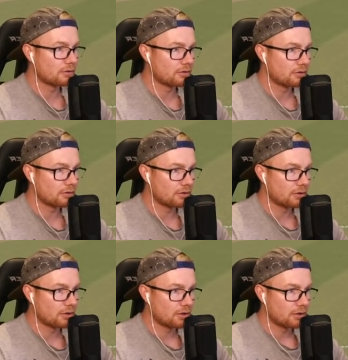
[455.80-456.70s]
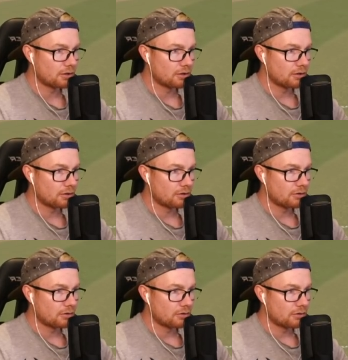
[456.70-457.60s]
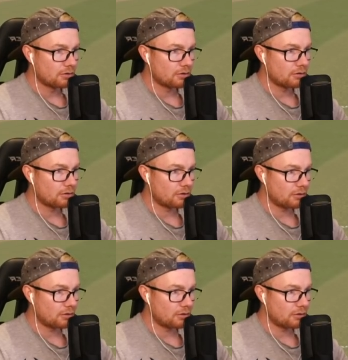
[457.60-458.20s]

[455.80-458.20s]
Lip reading: No one is speaking in this clip.